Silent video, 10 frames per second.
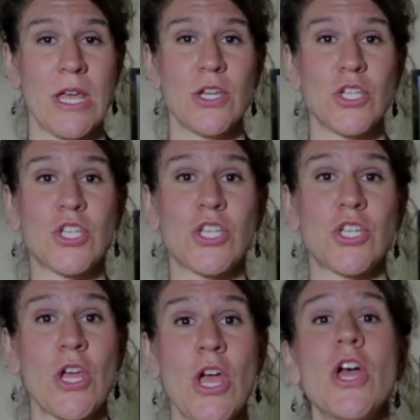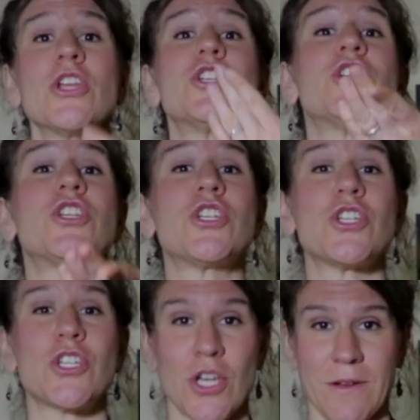shh,
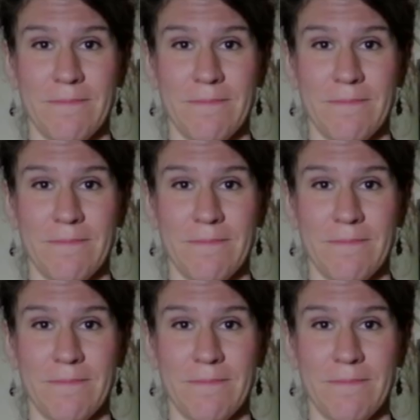shh.